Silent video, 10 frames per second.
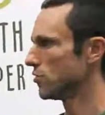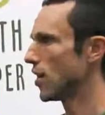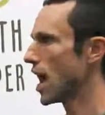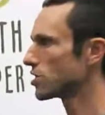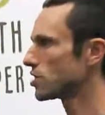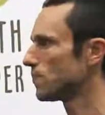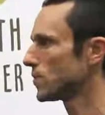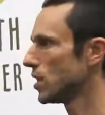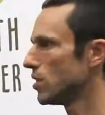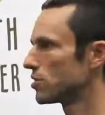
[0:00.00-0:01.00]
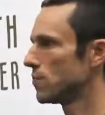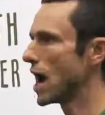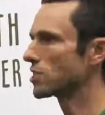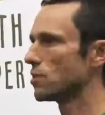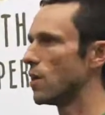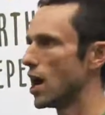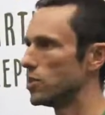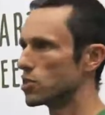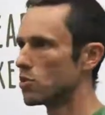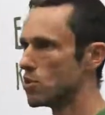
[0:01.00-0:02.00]
in fact, to
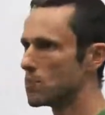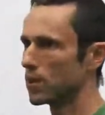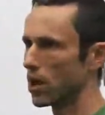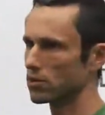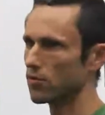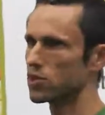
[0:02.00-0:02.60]
maximize reproductive